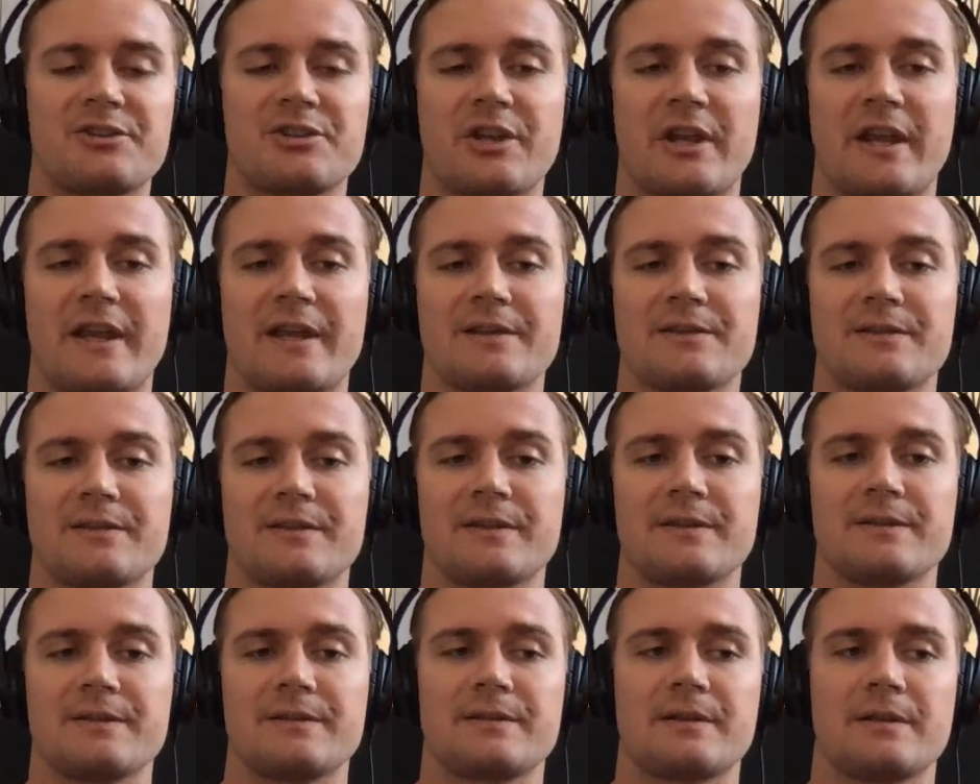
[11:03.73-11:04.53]

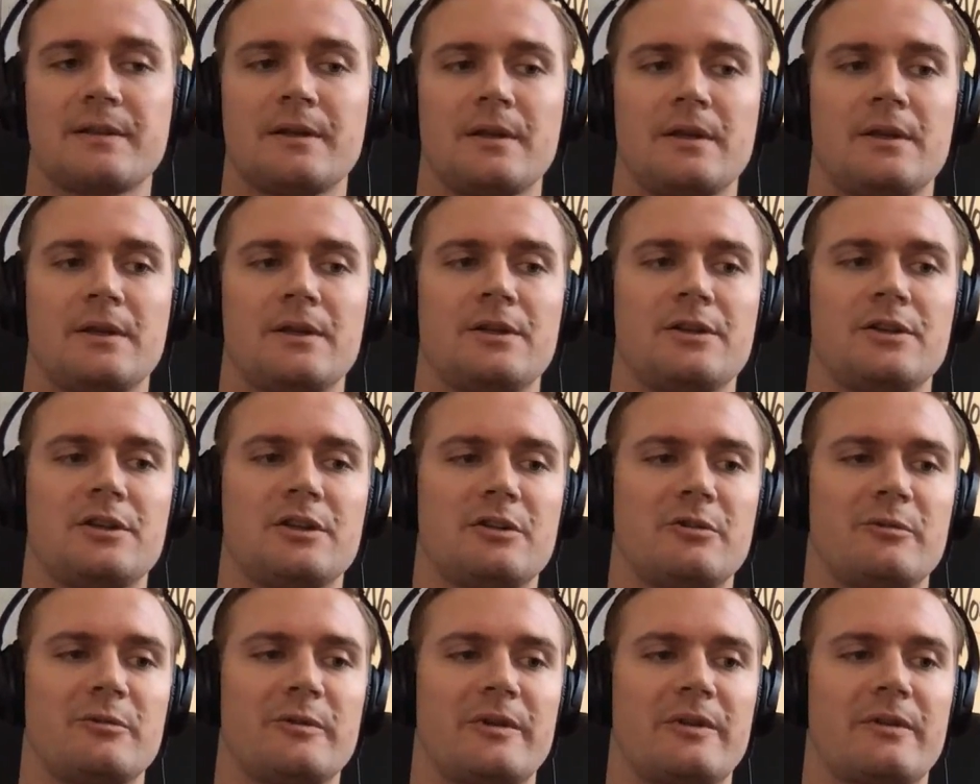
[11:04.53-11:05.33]
cases, you
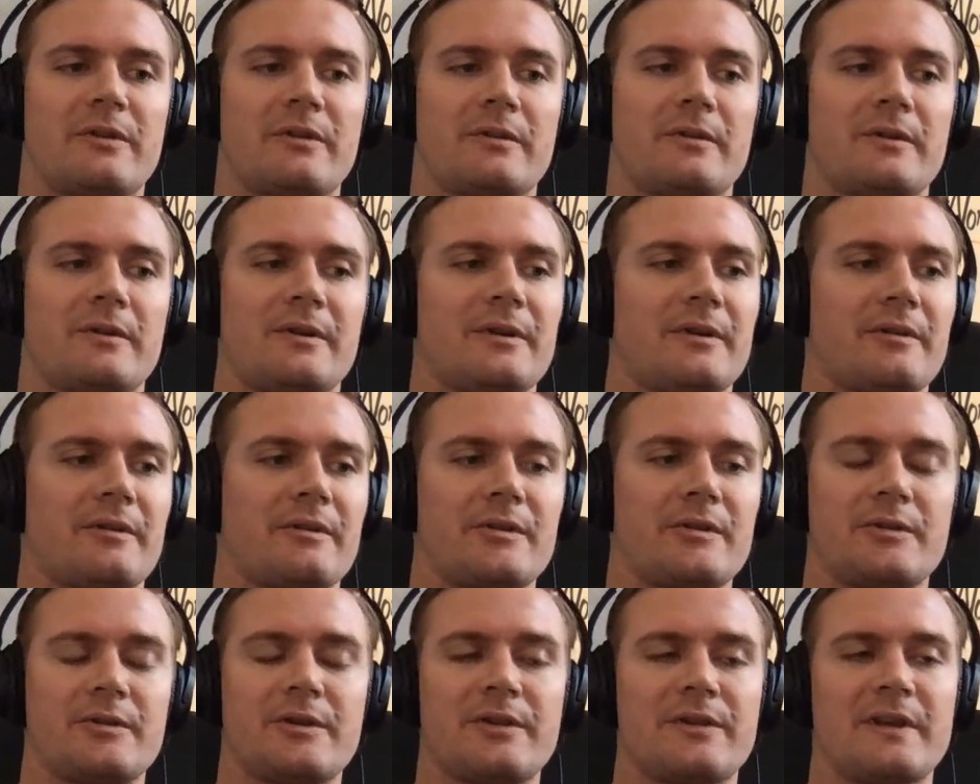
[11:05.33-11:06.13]
know, with
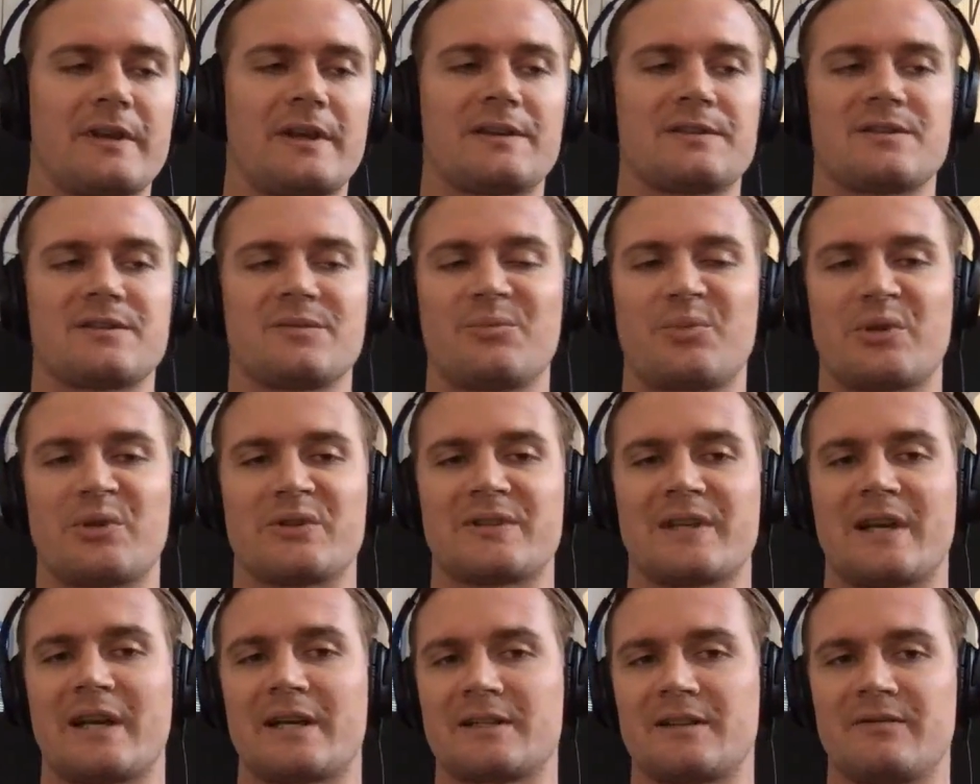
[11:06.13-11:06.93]
30,000
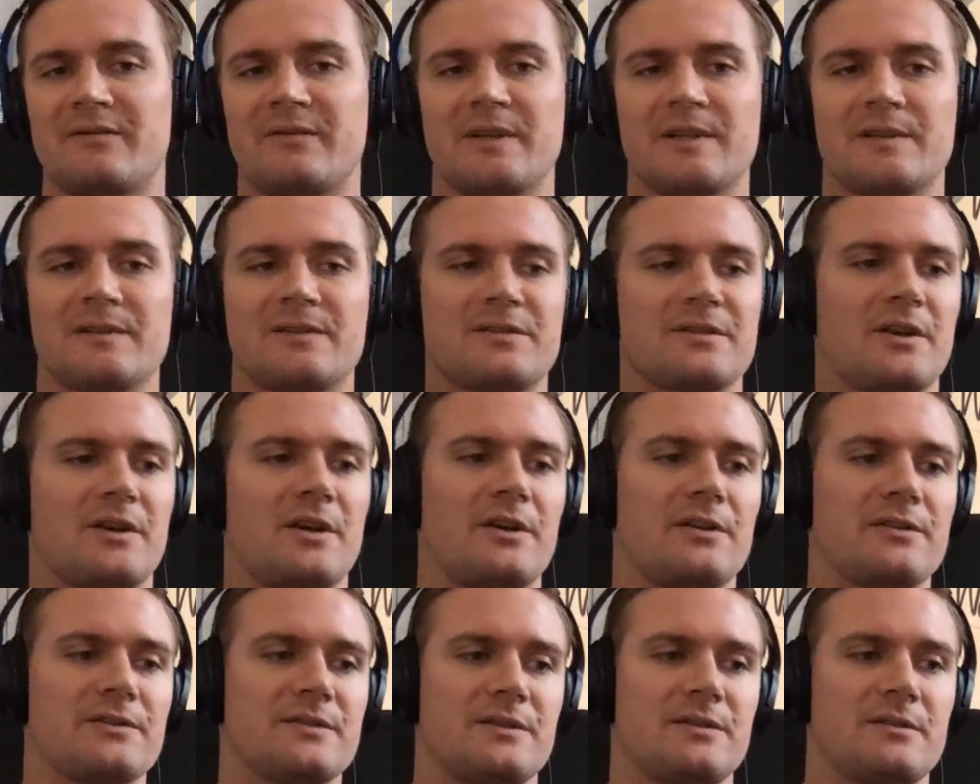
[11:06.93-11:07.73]
plus active
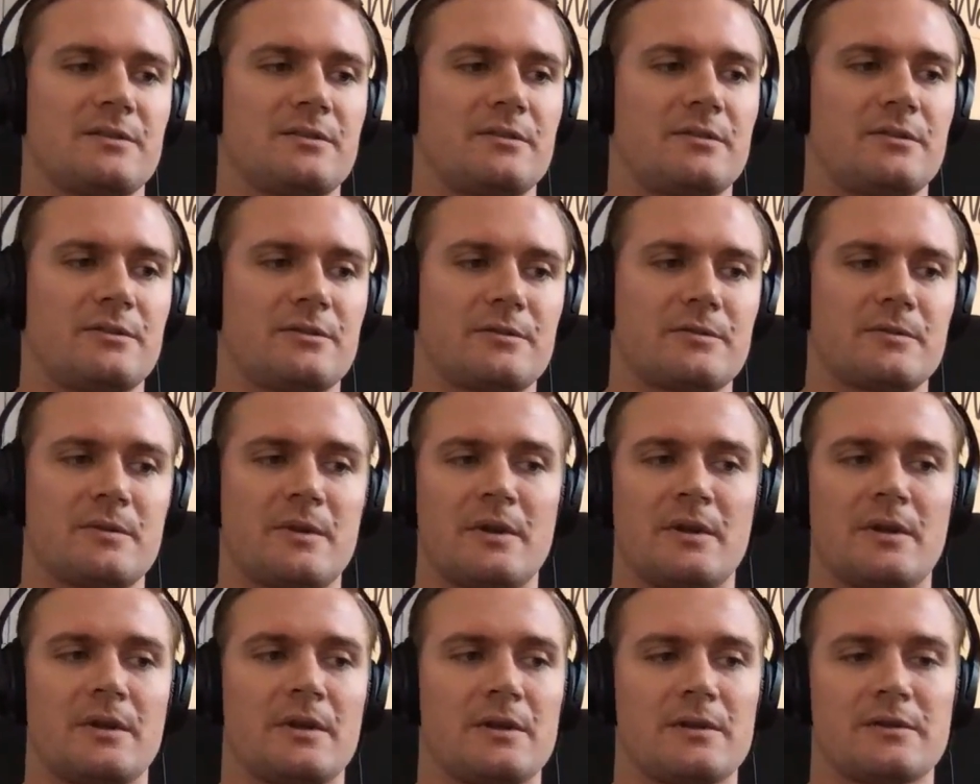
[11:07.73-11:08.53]
installs and a whole
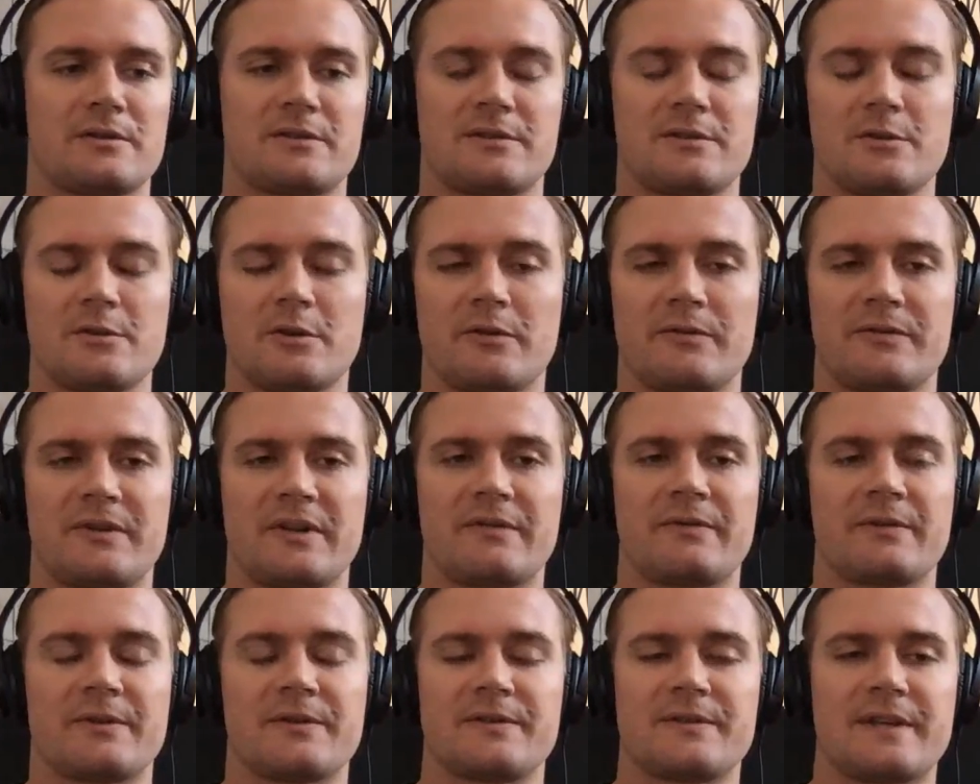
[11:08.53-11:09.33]
slew of
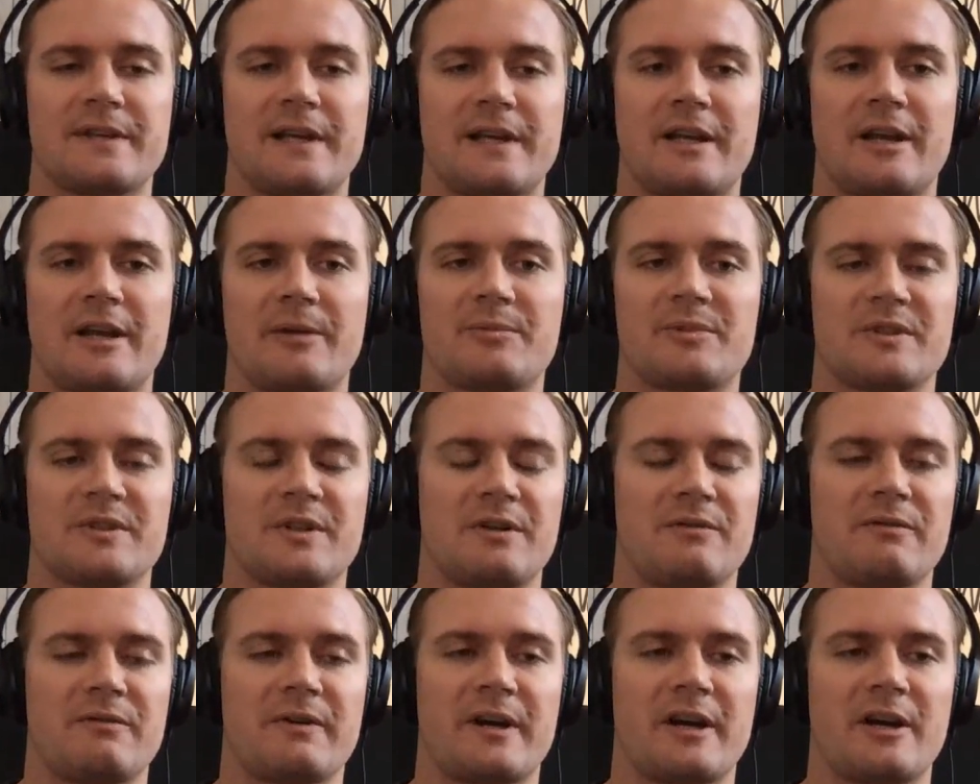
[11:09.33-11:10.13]
different setups and
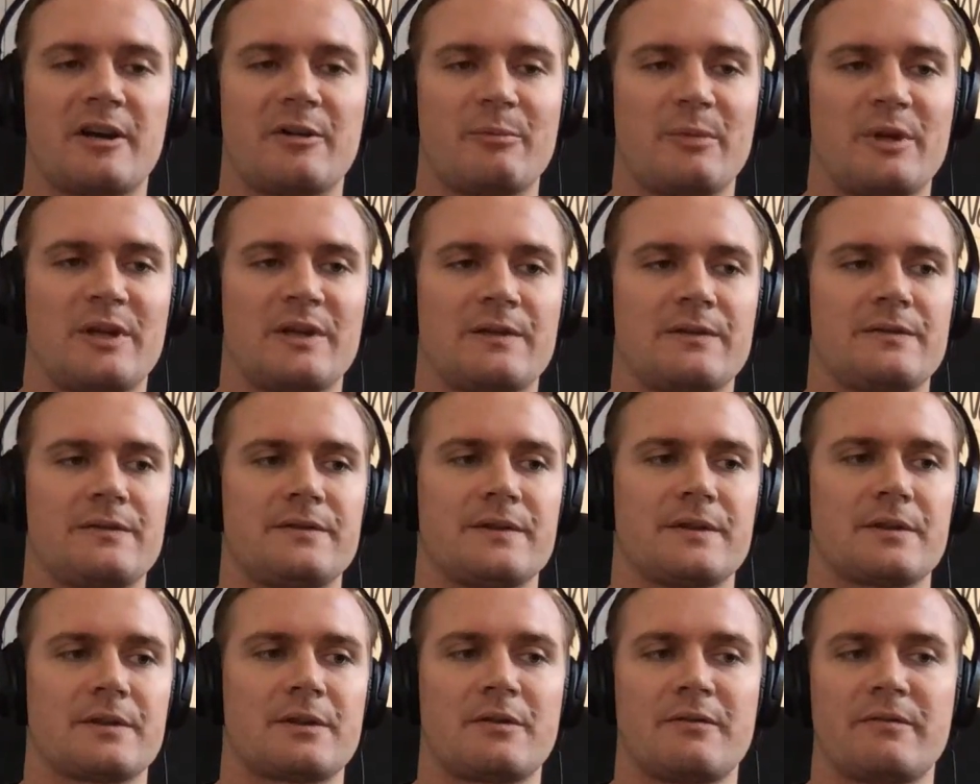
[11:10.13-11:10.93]
environments
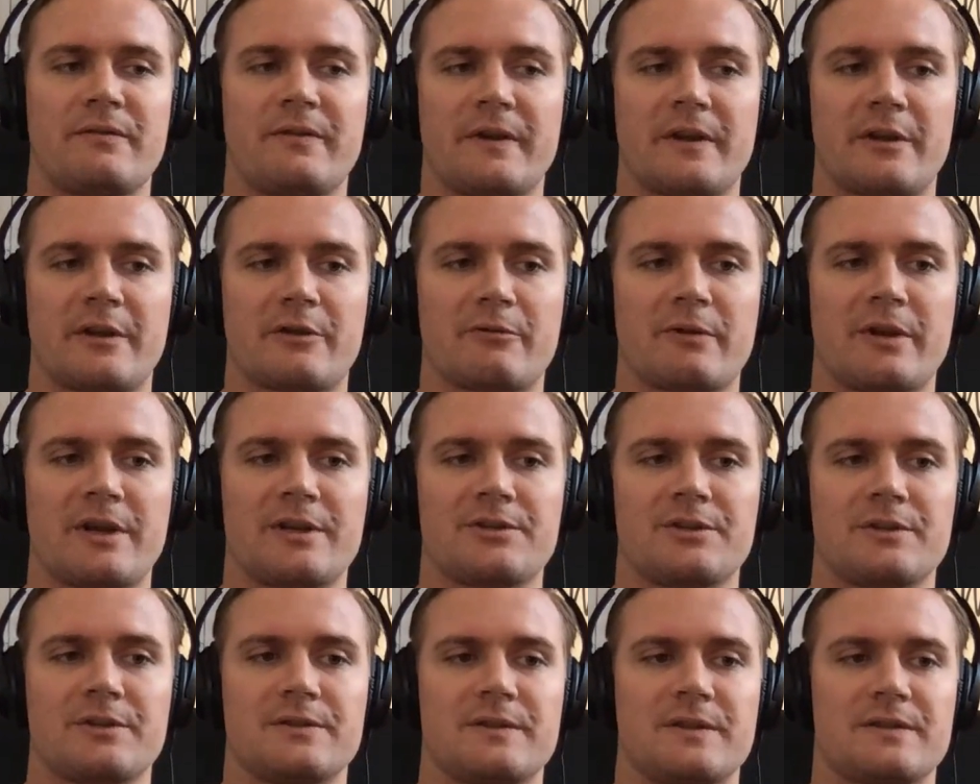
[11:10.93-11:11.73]
and
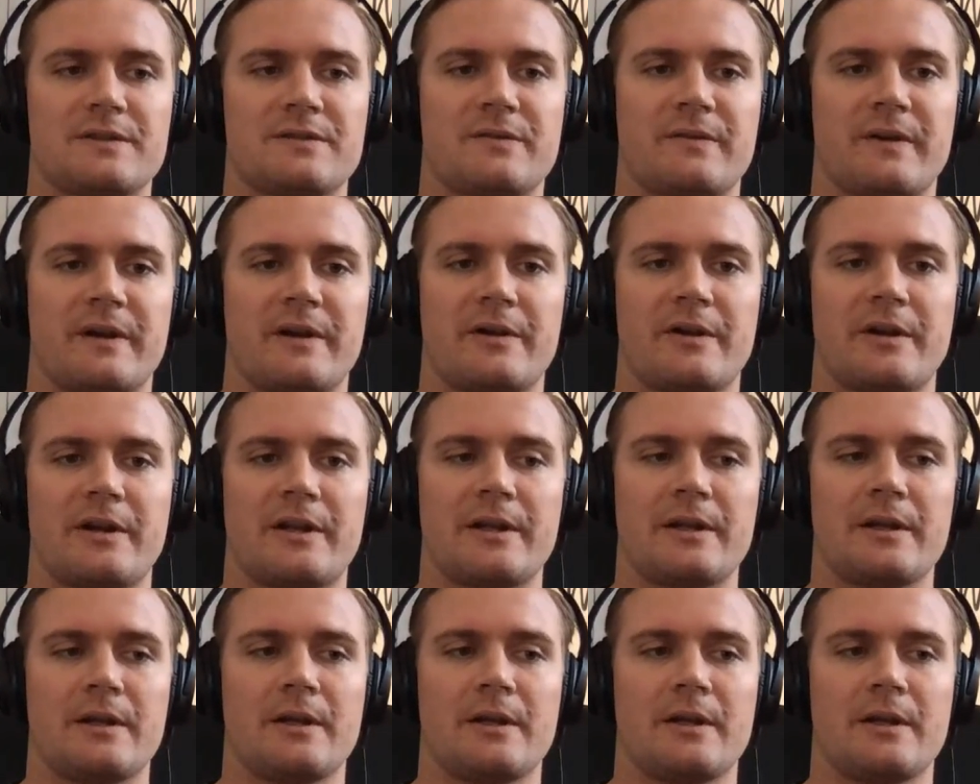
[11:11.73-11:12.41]
configurations. It's very